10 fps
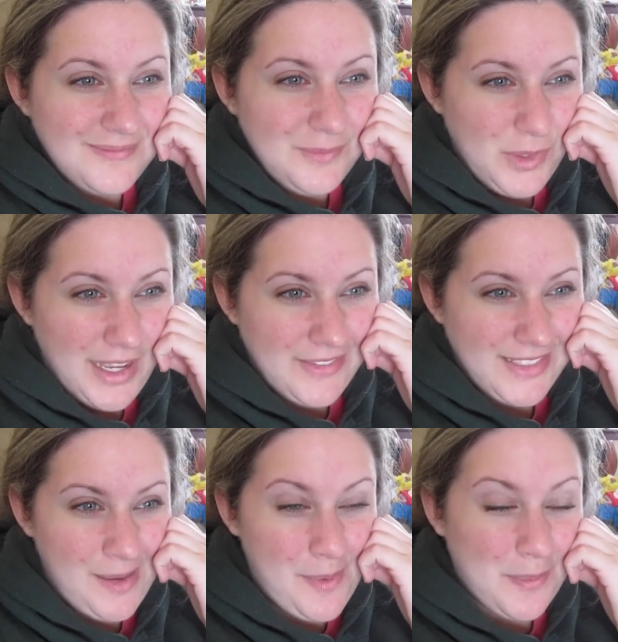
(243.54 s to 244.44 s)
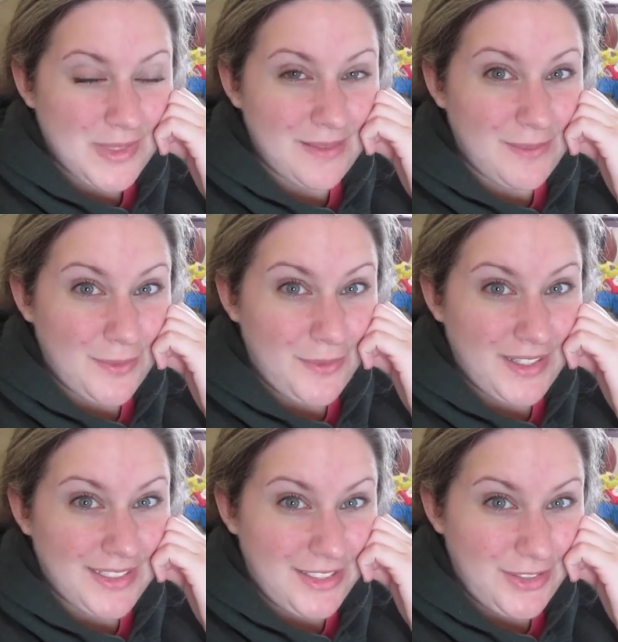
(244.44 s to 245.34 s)
we'll have to come up with something
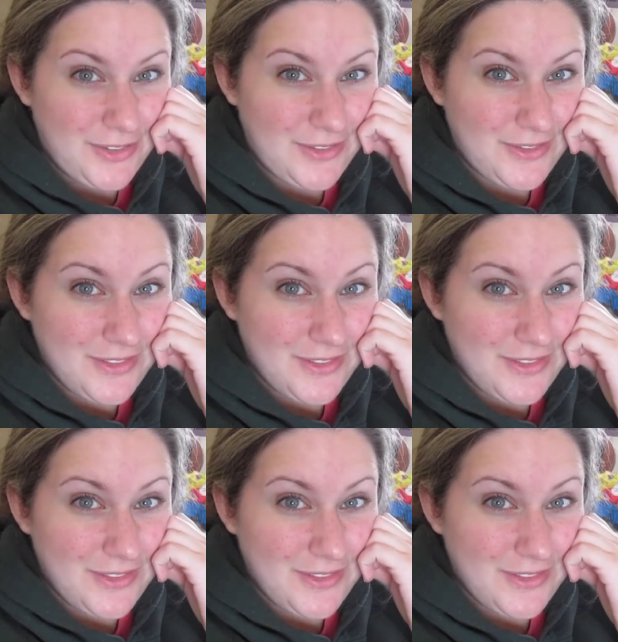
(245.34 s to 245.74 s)
fun to do.